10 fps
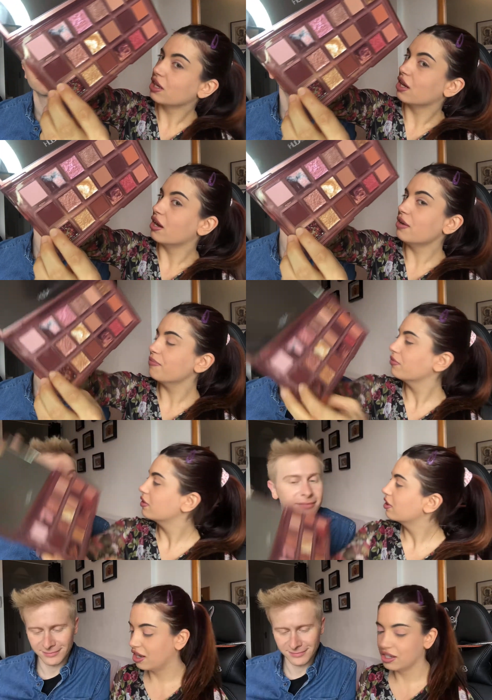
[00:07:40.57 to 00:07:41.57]
Speaker 1: here,
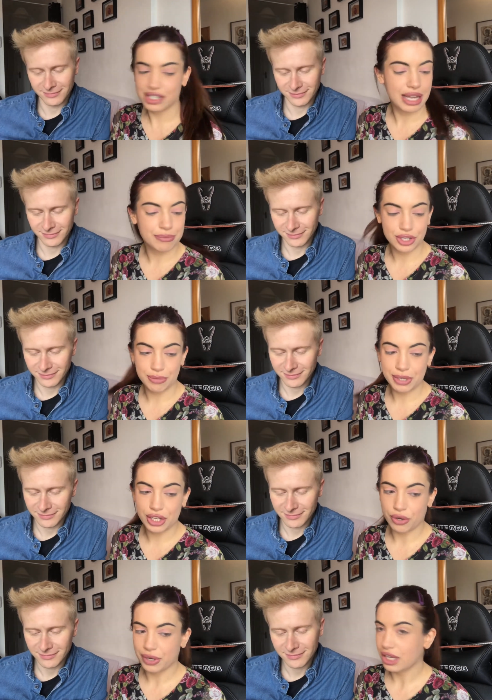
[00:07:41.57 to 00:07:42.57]
and I'm going to be
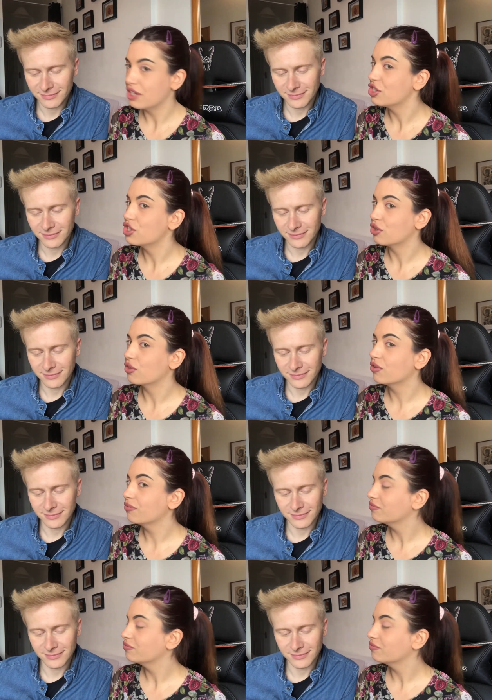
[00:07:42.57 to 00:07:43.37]
going into